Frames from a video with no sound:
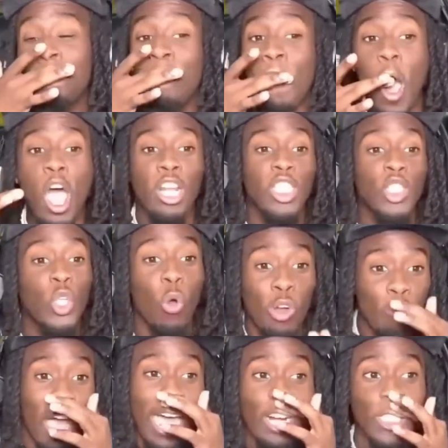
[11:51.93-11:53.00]
are the story
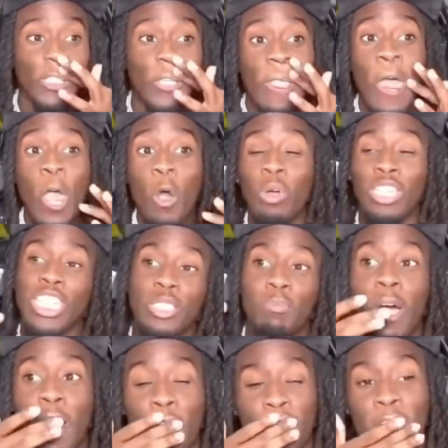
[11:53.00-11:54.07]
writers with this
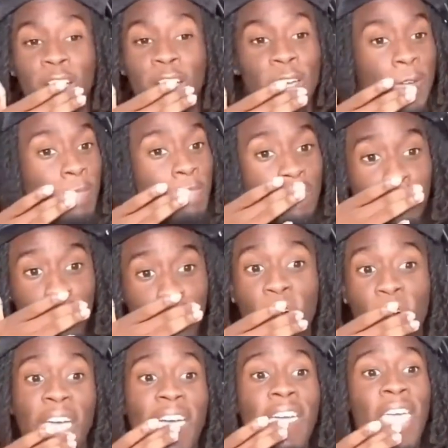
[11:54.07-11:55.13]
motherfucker.
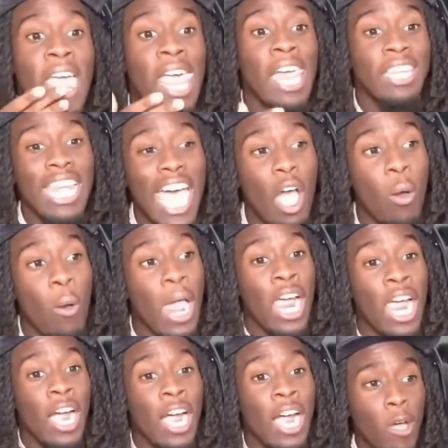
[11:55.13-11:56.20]
Okay? Now,
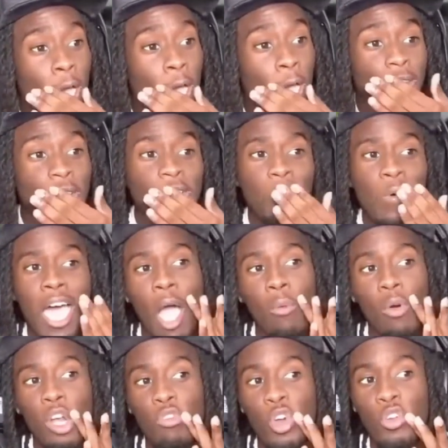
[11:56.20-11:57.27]
another reason why I
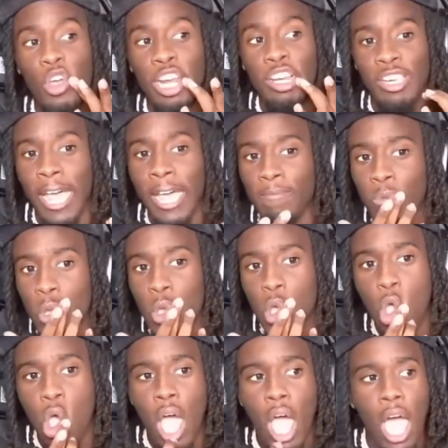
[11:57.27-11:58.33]
wouldn't regret it, chat.
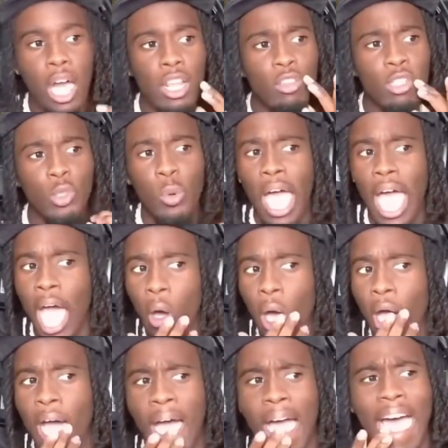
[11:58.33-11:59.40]
Another reason why I, I,
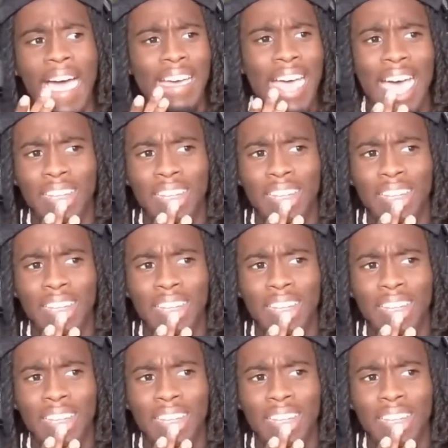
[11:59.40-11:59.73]
I, I